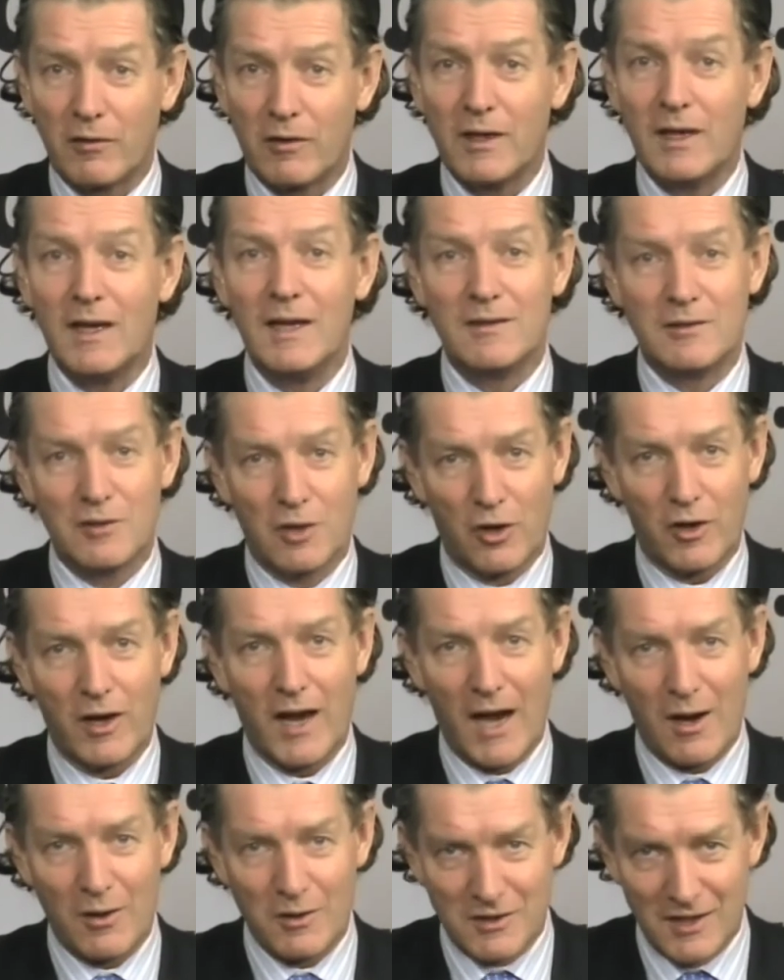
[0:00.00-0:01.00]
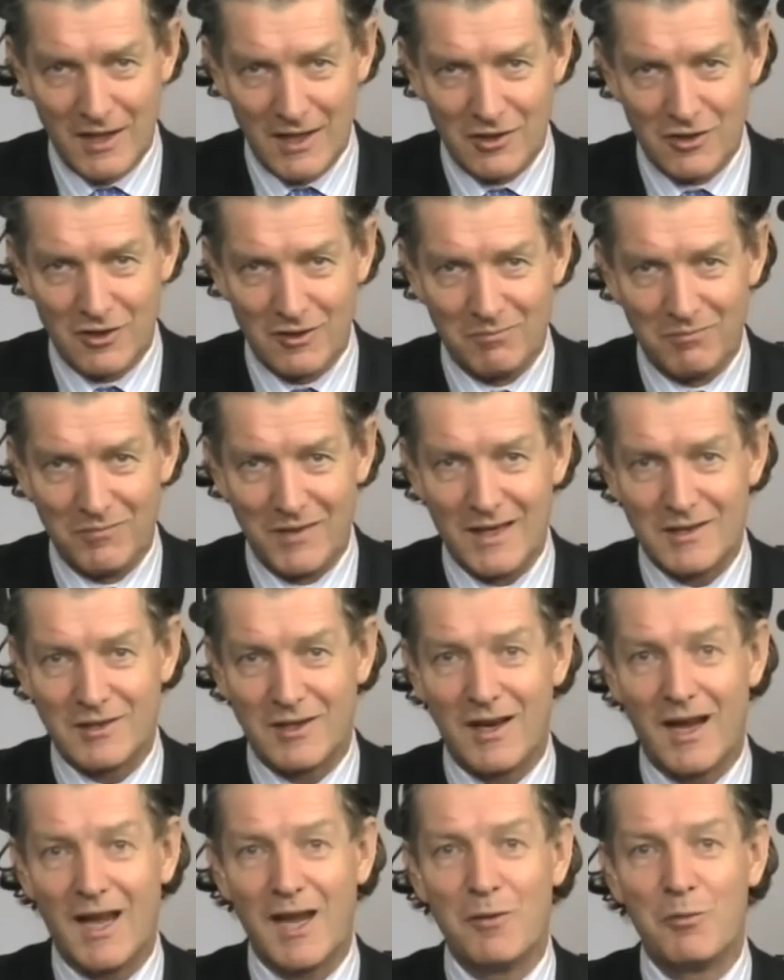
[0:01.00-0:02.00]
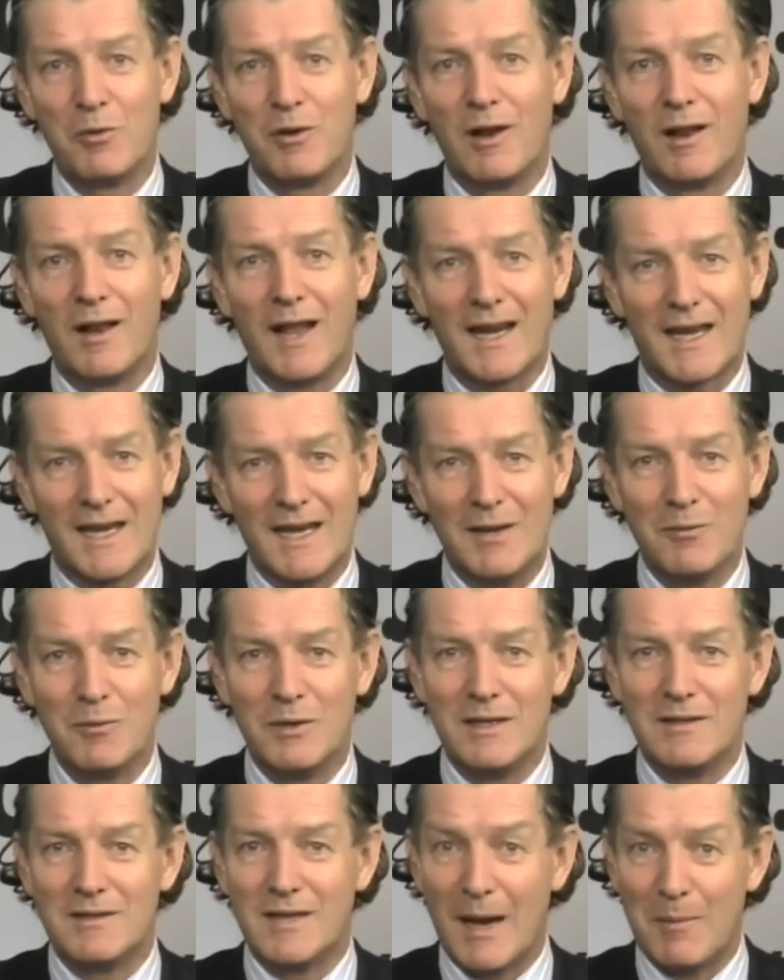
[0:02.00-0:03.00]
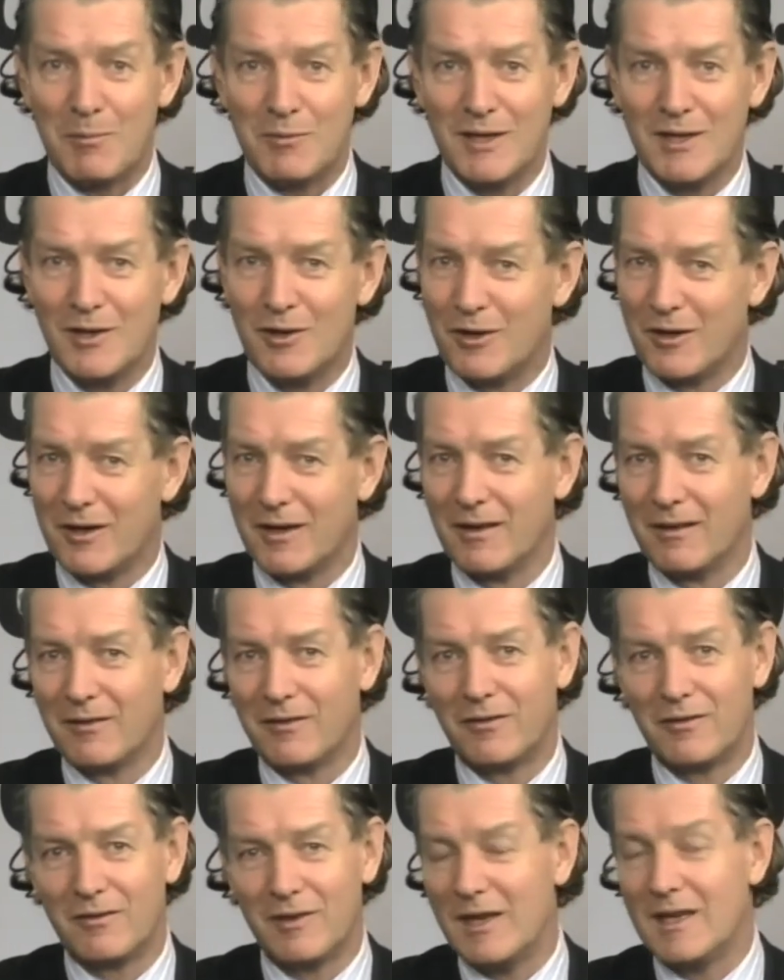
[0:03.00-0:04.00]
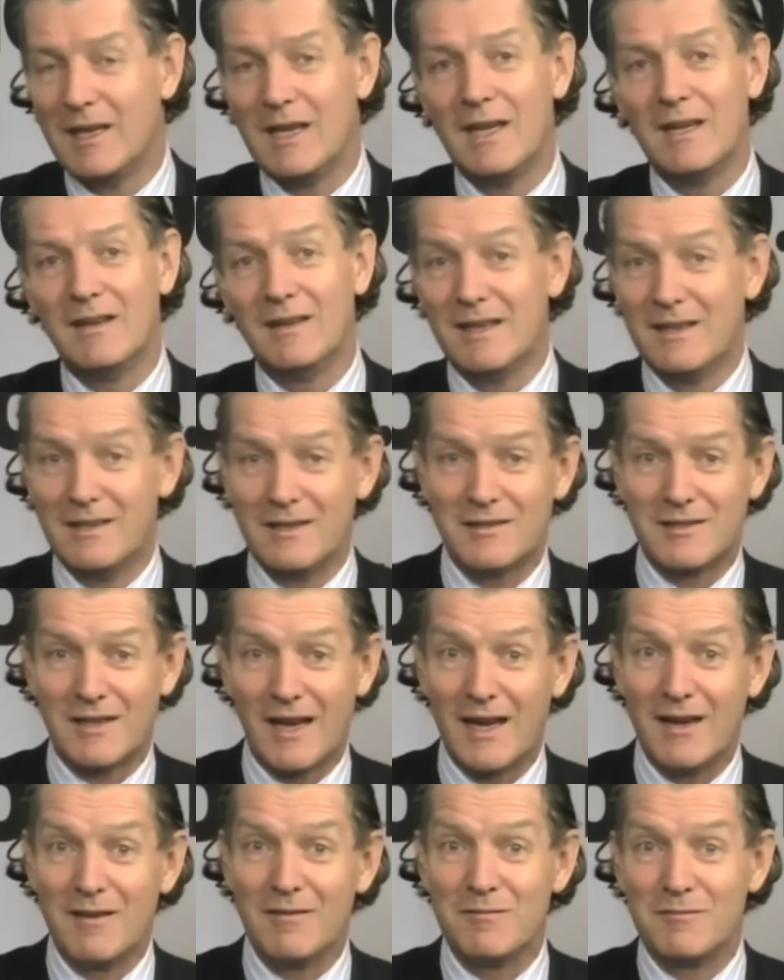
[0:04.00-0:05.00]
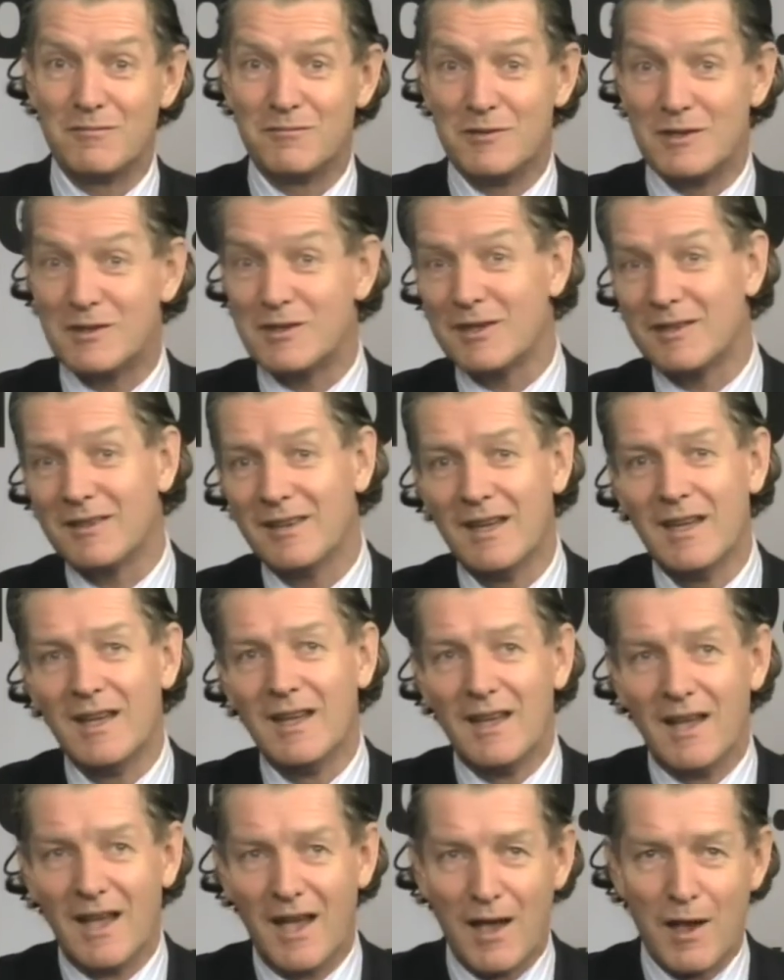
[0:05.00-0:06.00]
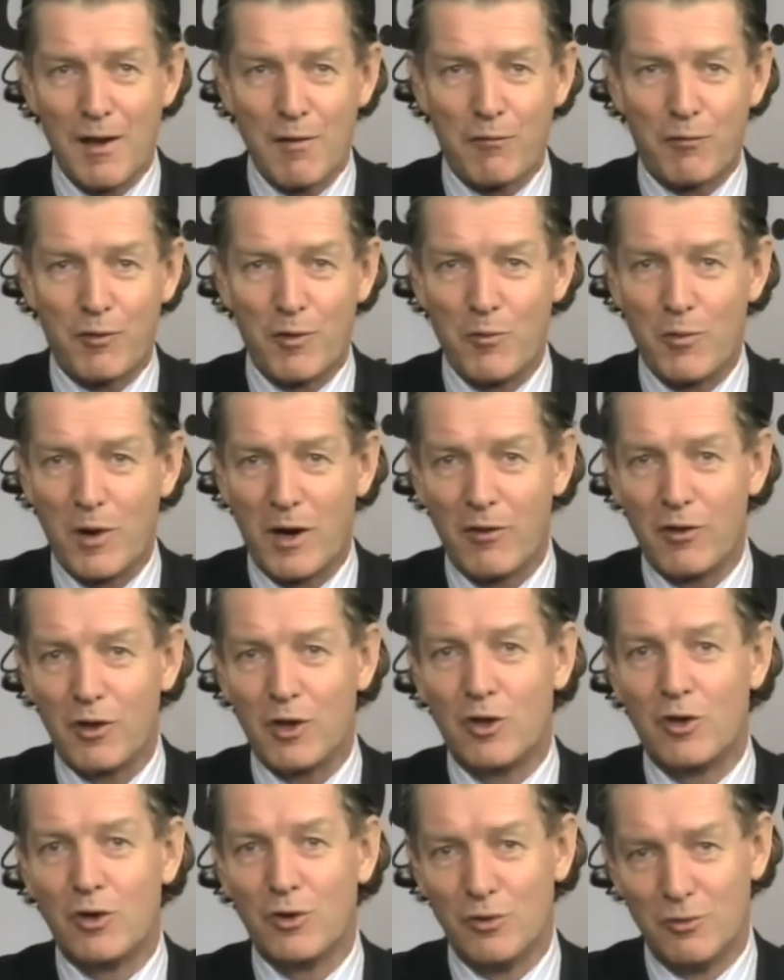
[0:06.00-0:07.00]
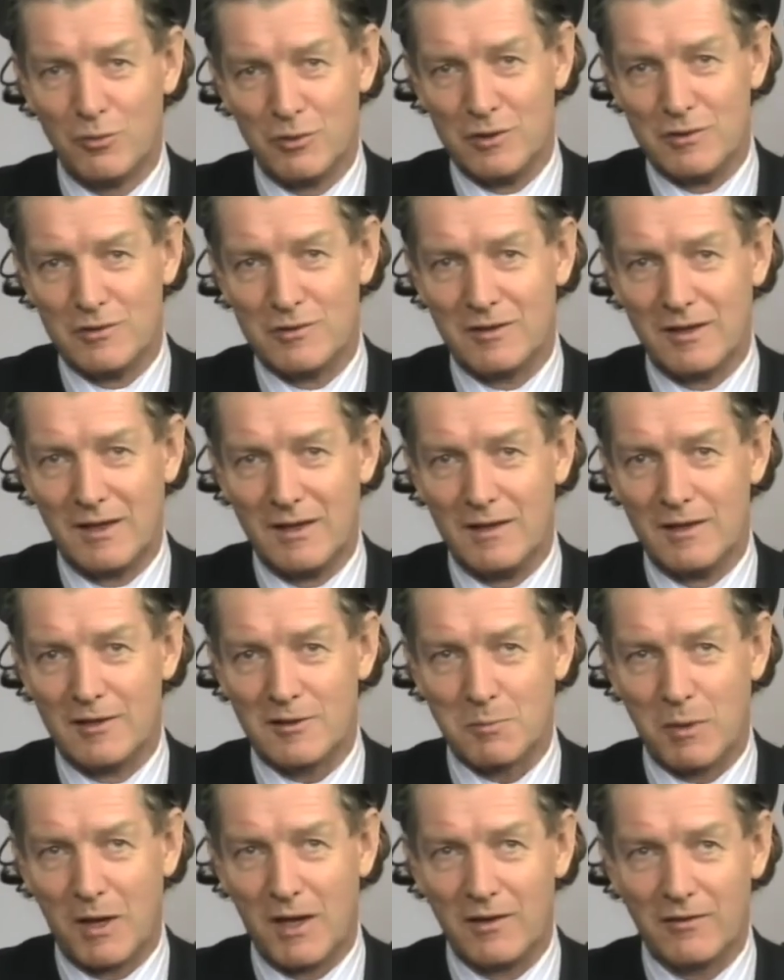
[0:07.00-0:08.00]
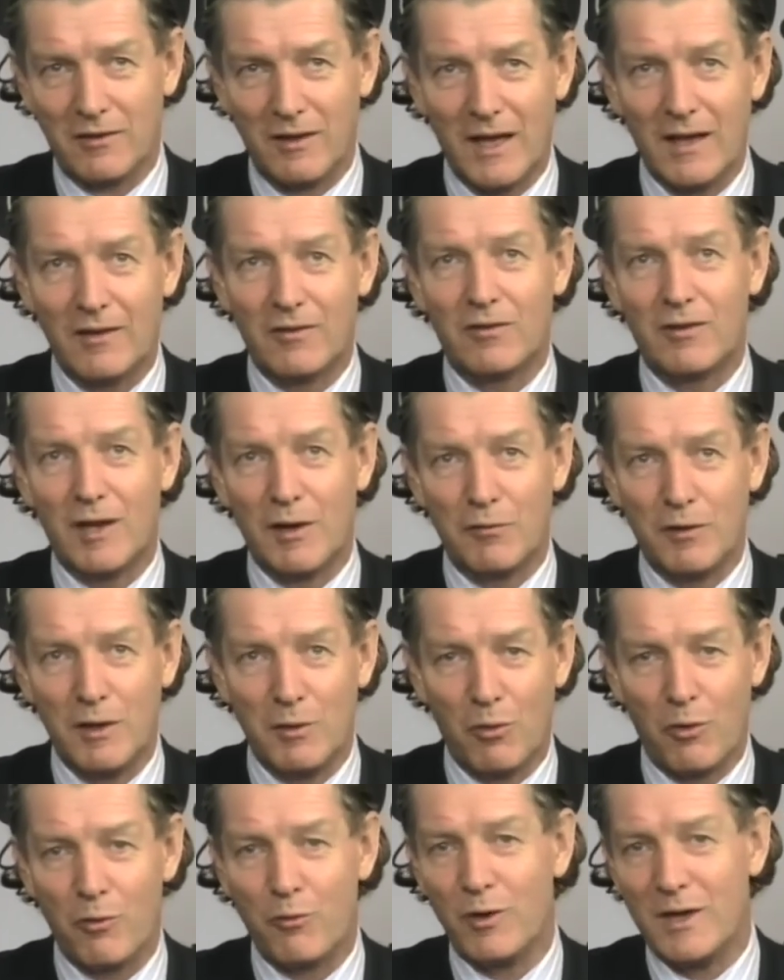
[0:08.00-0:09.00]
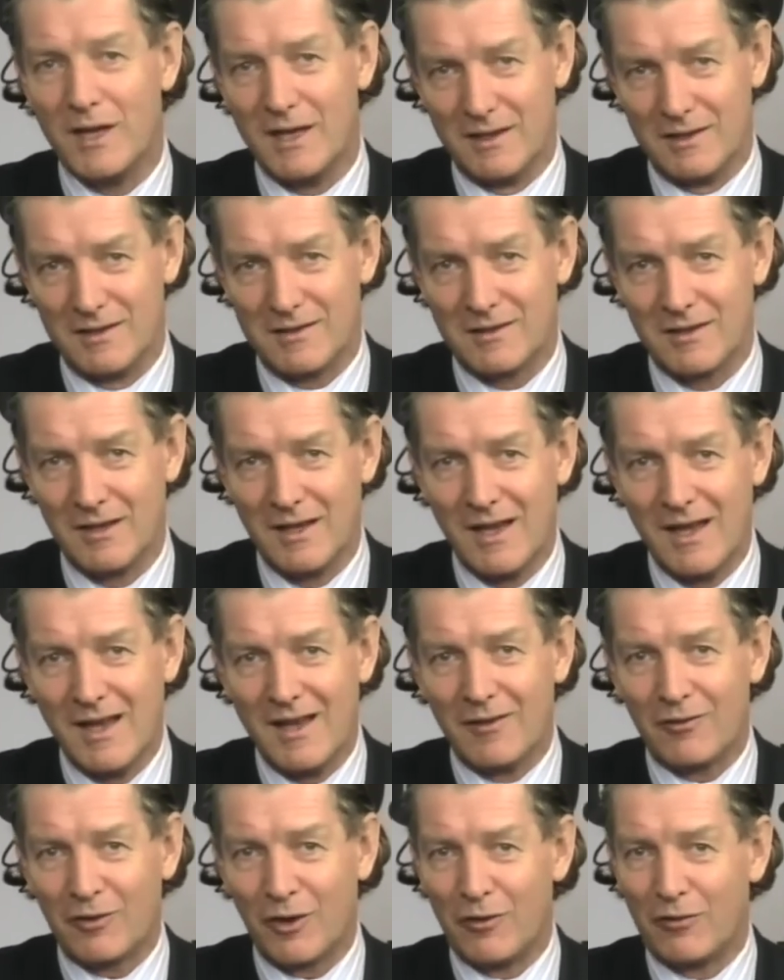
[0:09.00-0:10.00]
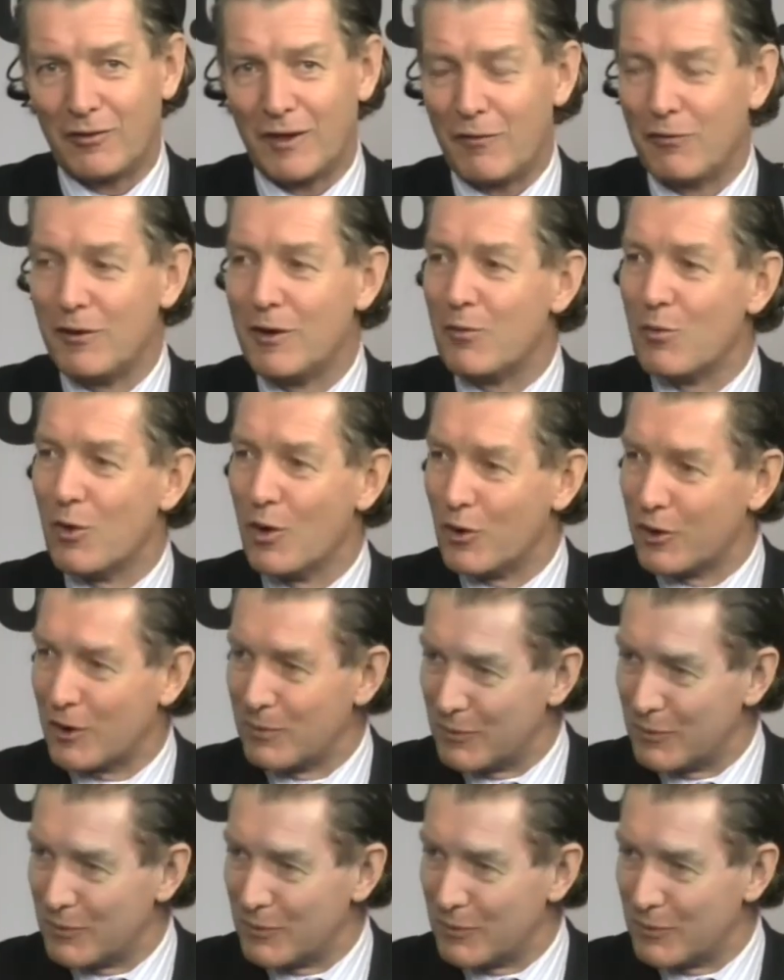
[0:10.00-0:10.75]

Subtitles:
it's got our attention. Now today we're lucky, we tapped in on a Sydney interstate visit from one of the gurus in this space, and that's Stephenie Rodriguez. So Stephenie, welcome to the